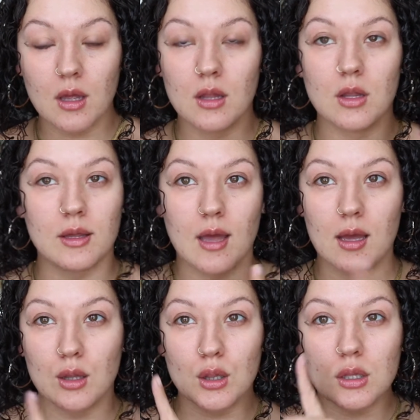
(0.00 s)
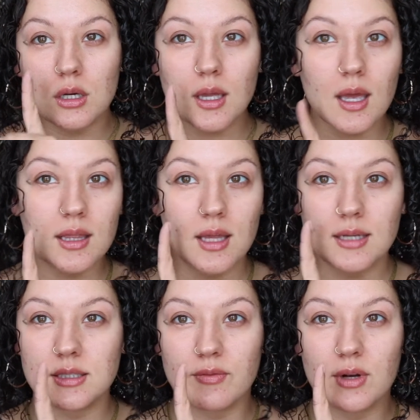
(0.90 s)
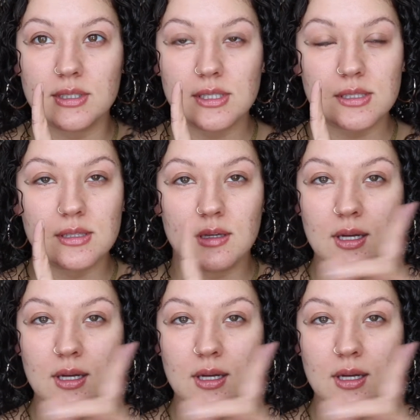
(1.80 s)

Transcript: Look at that. Look at that difference.